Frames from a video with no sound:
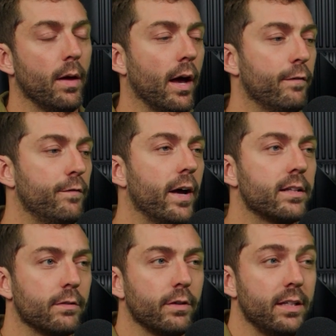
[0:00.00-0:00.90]

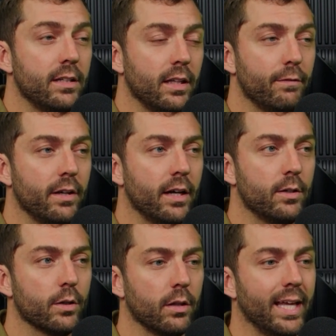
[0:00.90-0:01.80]
Effectively living
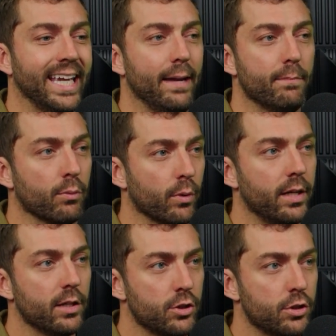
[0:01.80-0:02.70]
under like a
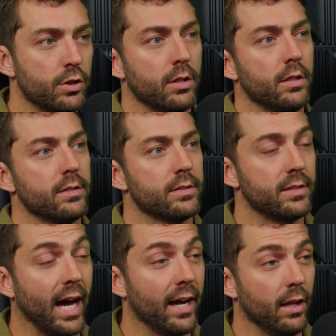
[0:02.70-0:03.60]
British
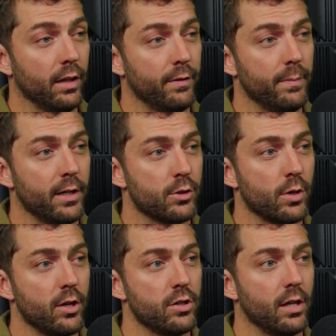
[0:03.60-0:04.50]
style of
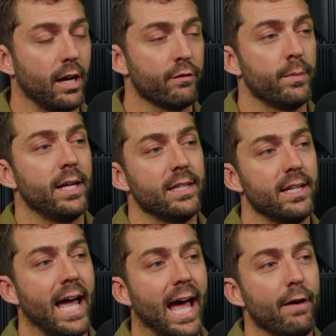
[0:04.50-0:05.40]
administration and government, and then
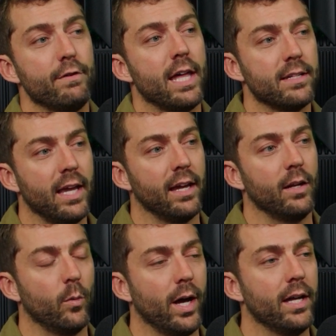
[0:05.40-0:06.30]
having that taken
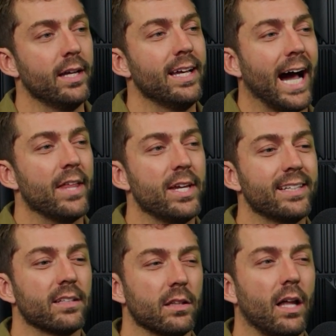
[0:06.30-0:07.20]
away, I think is
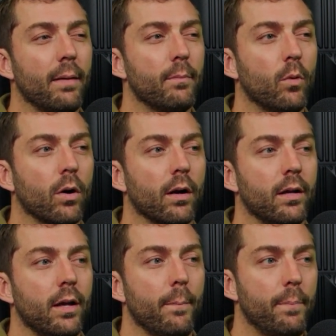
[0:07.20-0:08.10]
a lot more
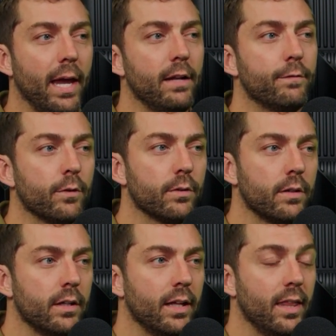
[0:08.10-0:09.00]
painful
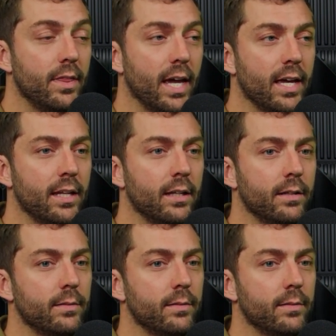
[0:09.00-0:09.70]
than